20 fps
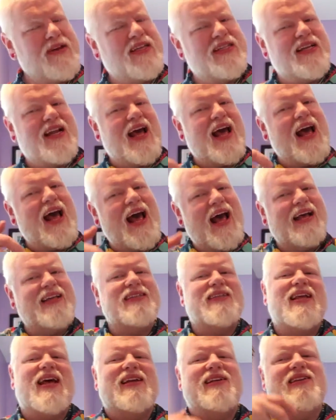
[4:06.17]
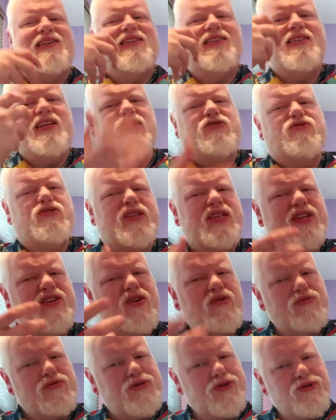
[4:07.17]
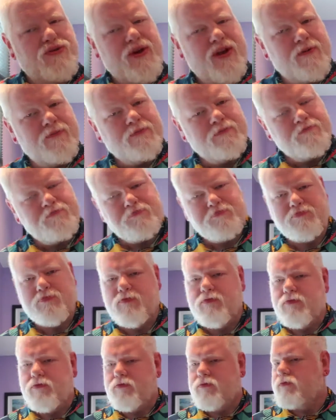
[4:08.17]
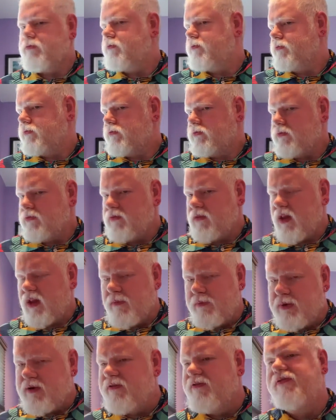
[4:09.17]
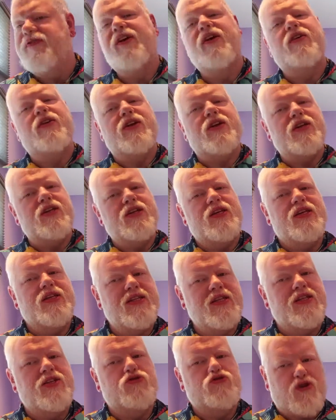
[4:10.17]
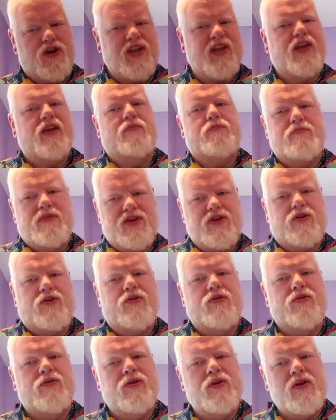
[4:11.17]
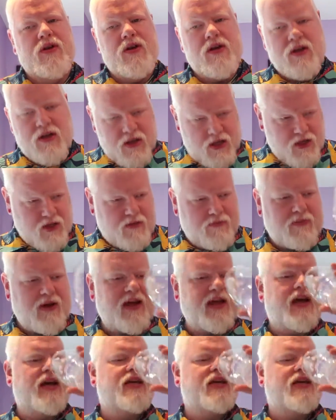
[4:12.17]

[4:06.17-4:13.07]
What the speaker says: because it has that citrusy note to it, but a very easy drinking beer. Bye,